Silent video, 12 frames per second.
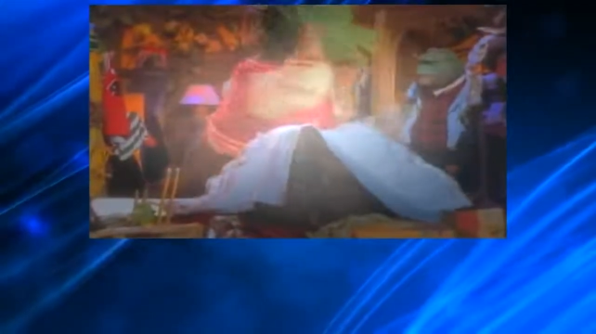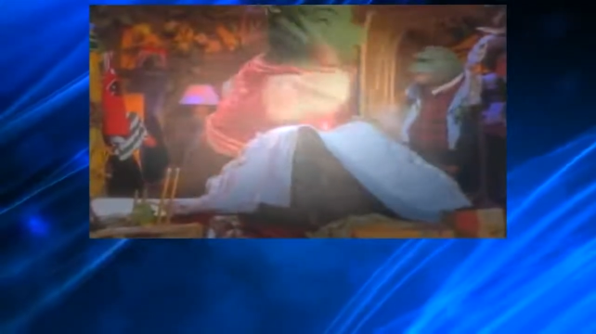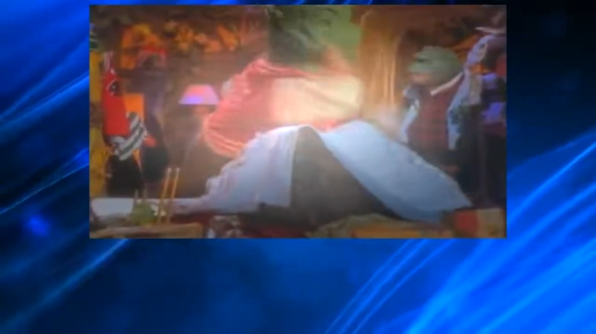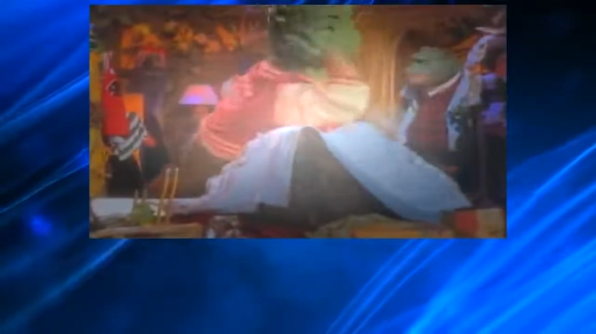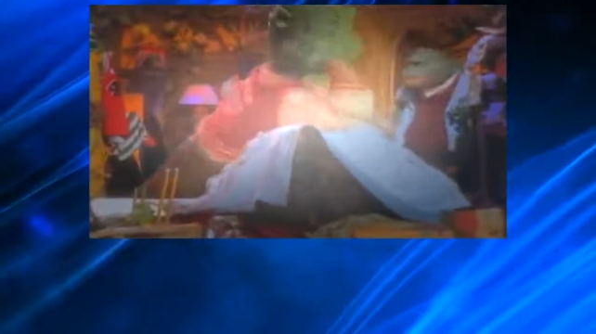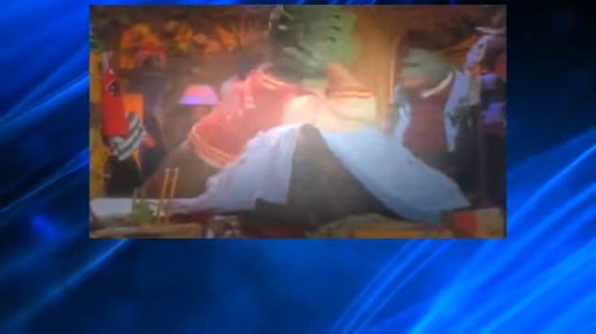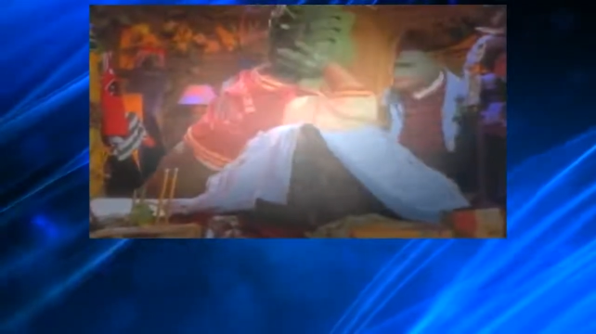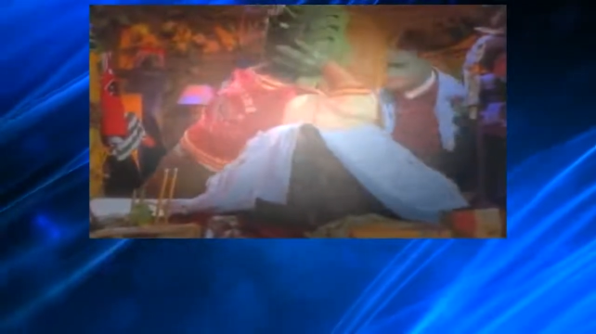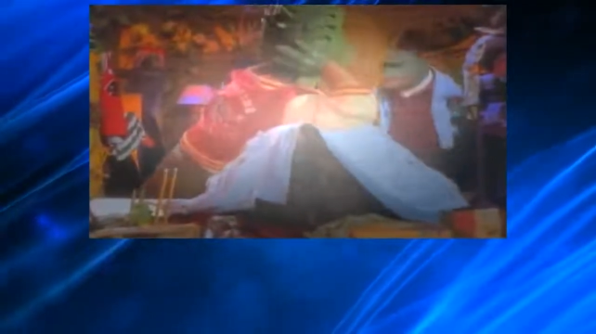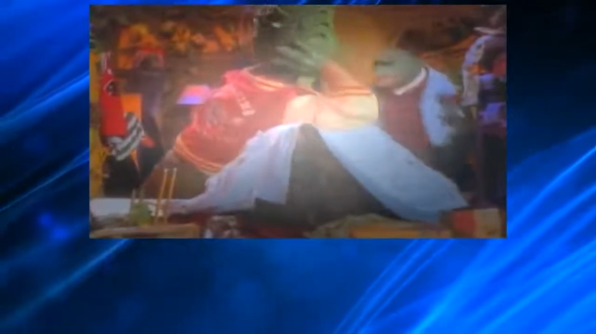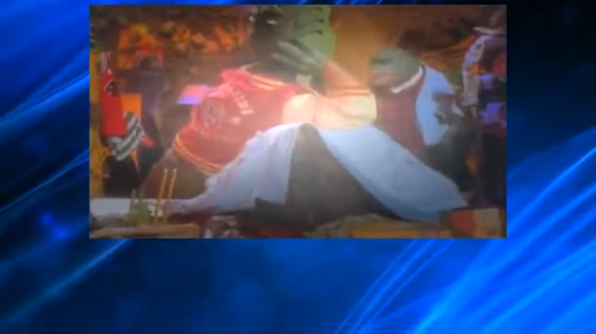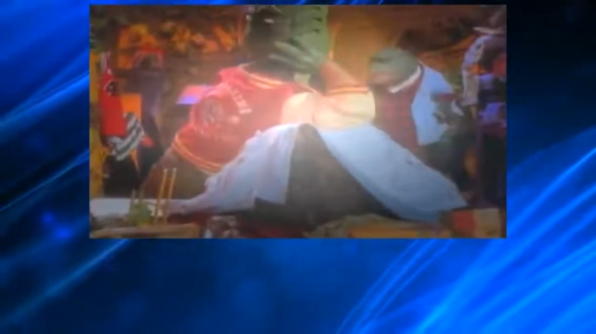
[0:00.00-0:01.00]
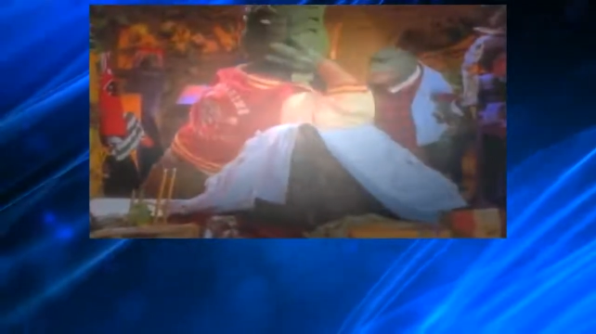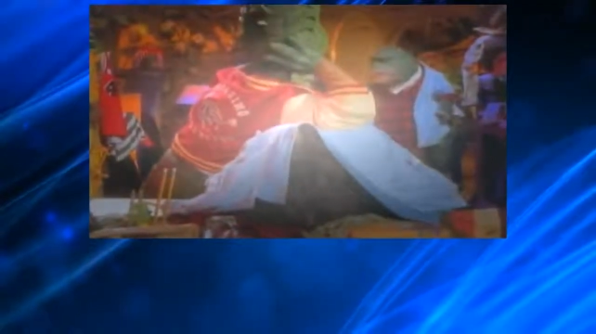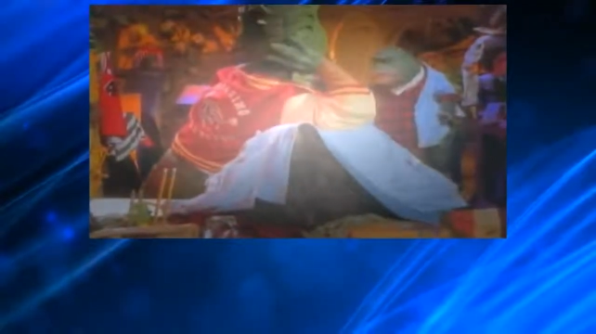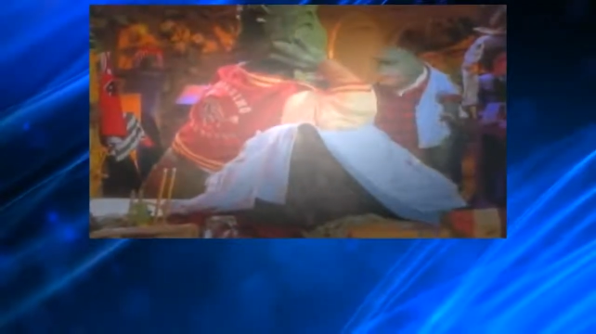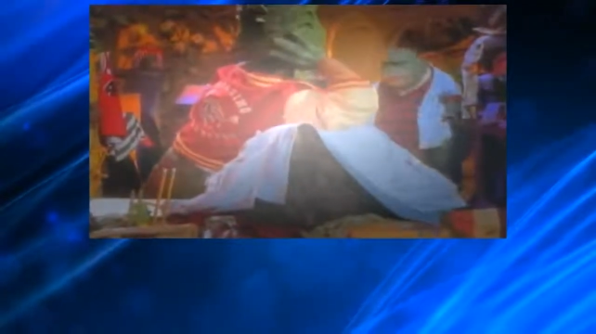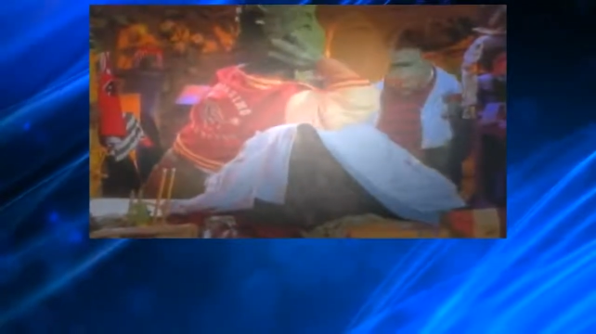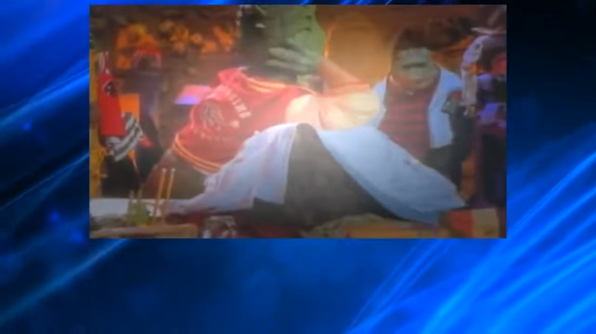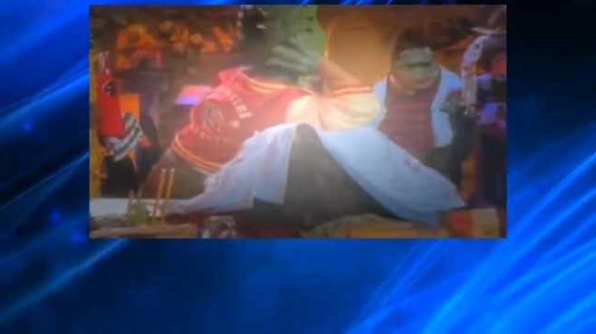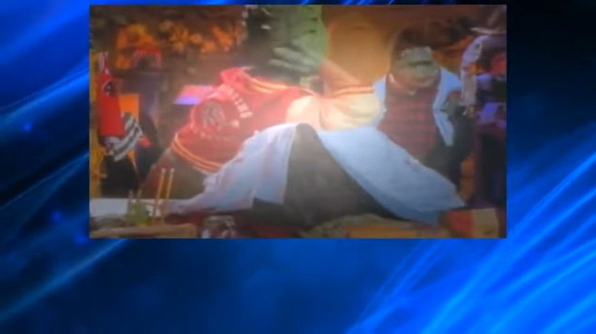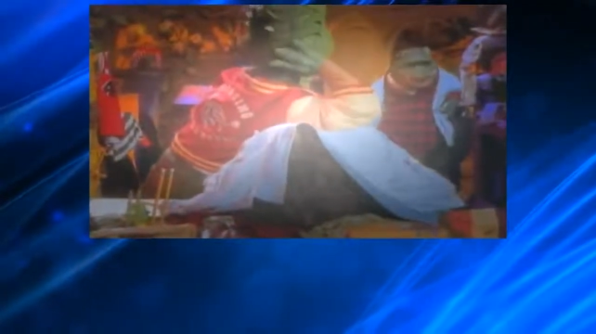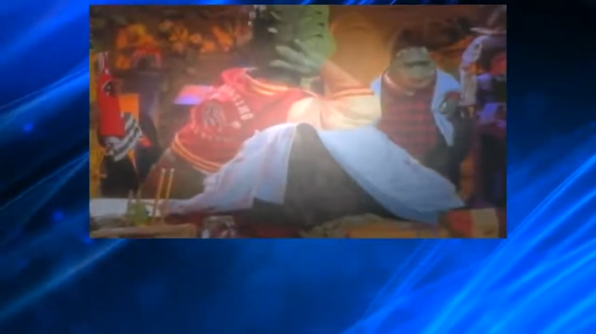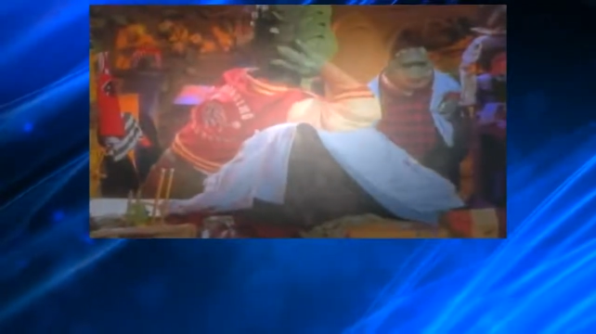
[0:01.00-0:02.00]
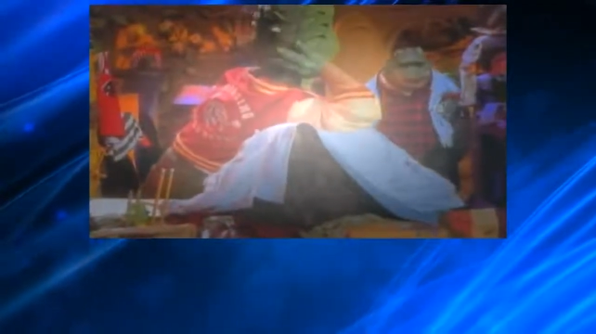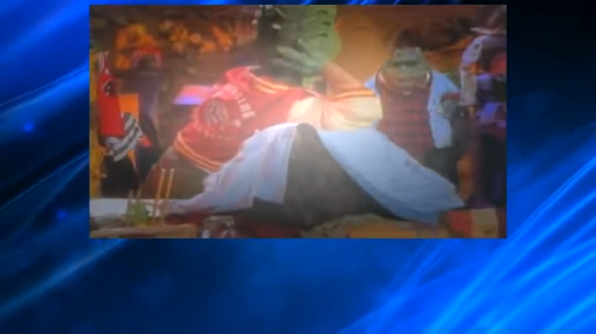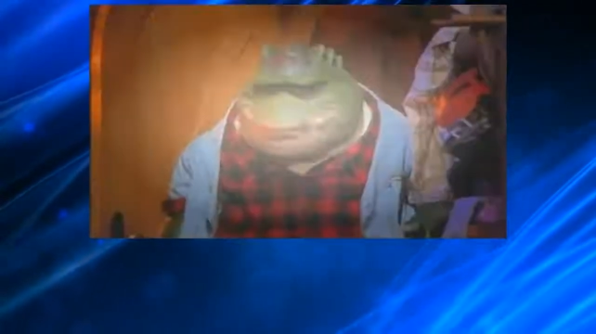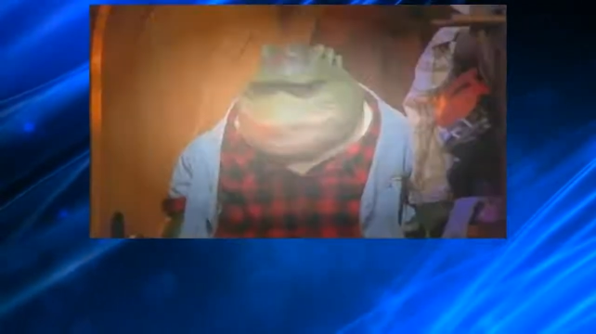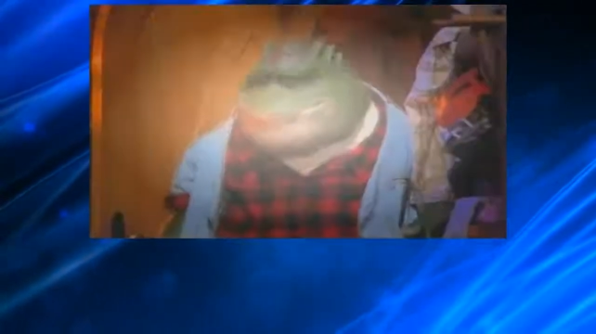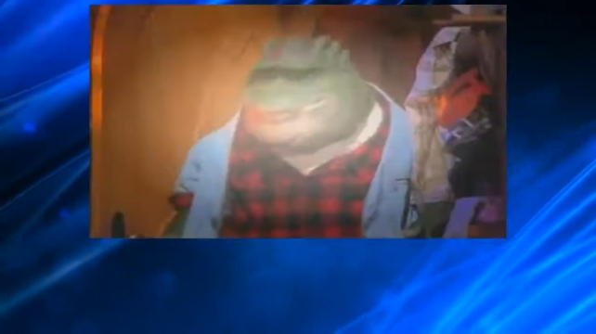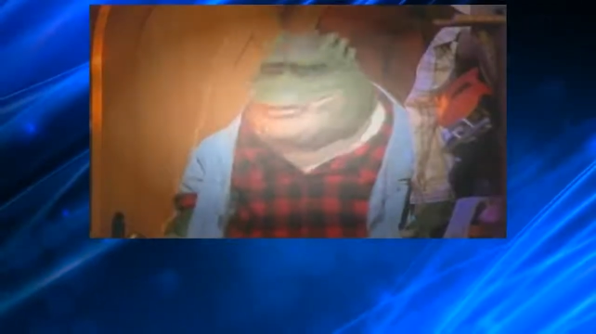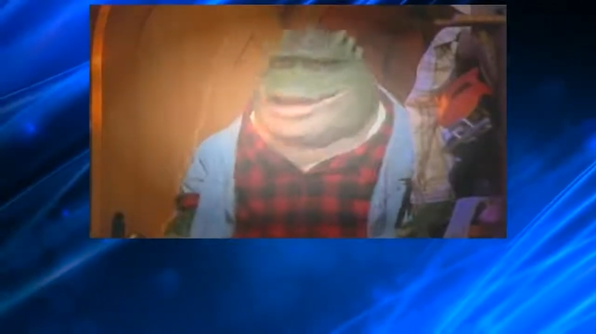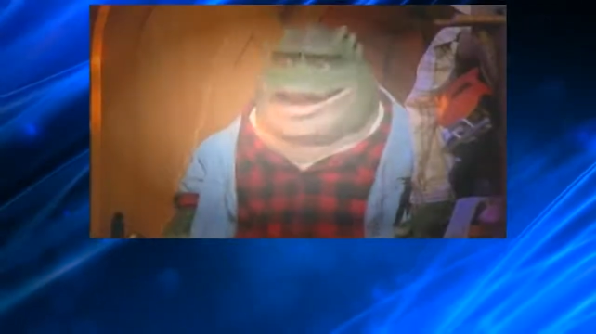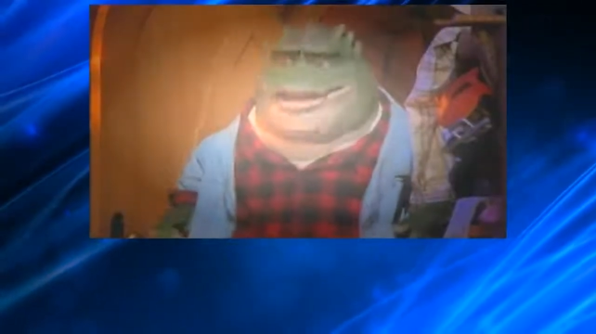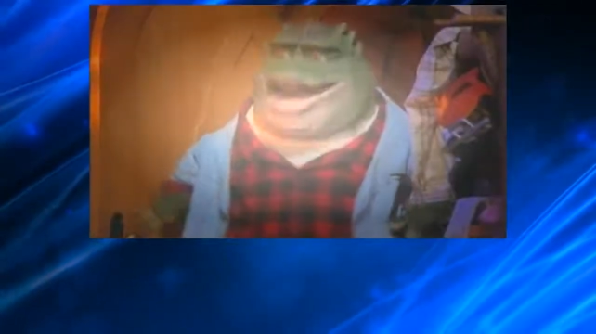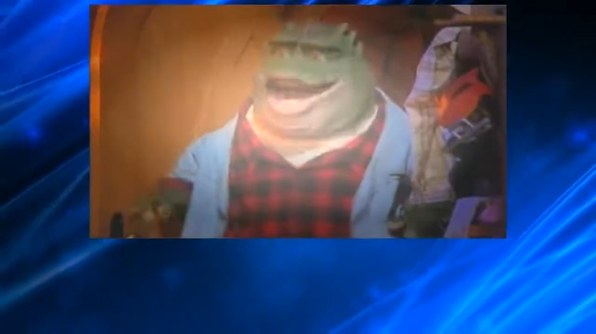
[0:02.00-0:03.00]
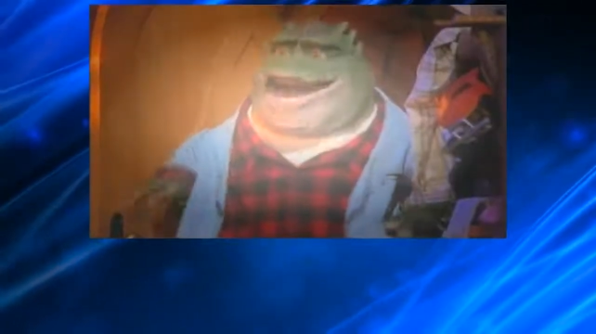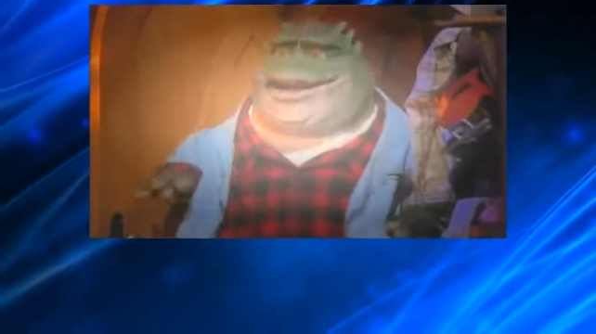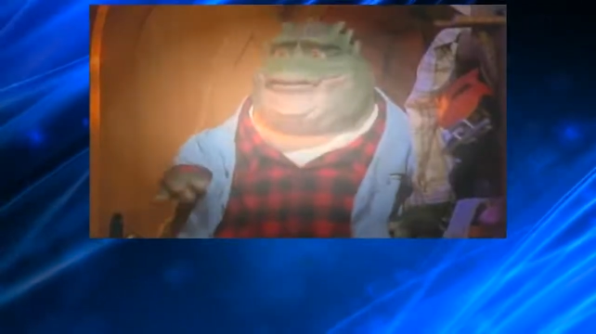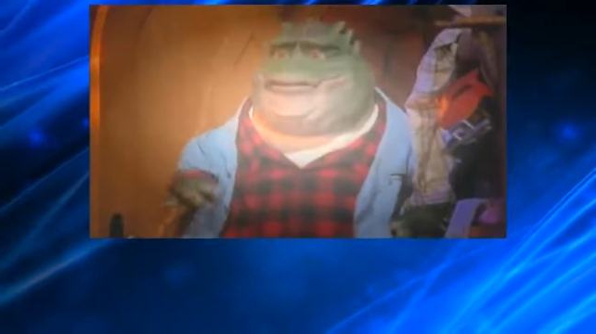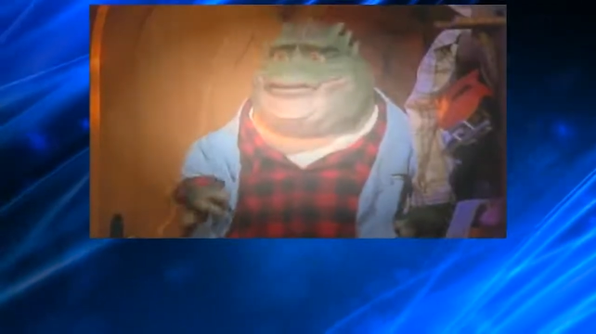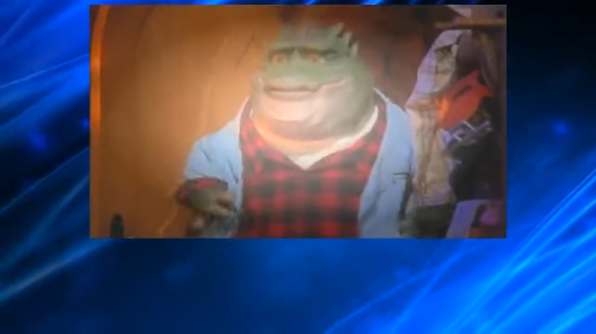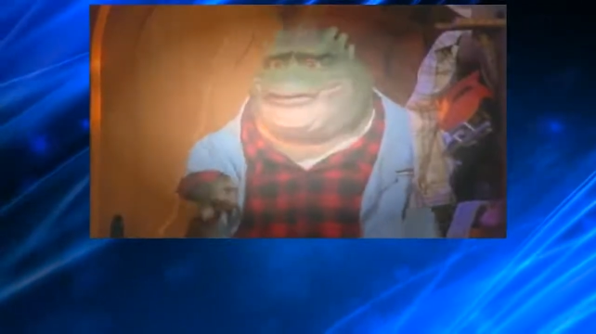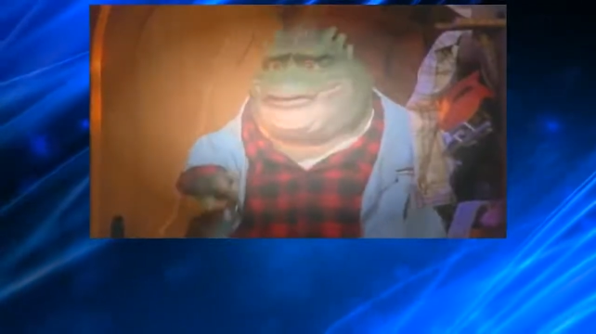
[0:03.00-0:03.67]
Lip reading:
No face is visible, so there are no lips to read.